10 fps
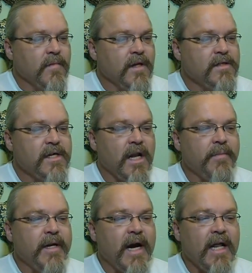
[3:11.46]

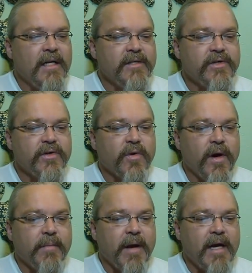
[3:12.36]
Solomon Islands
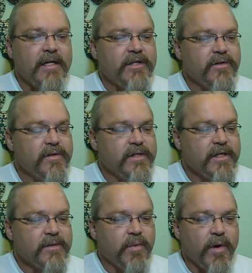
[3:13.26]
earthquake magnitude
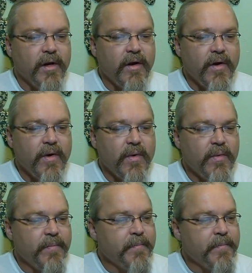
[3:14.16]
6.0.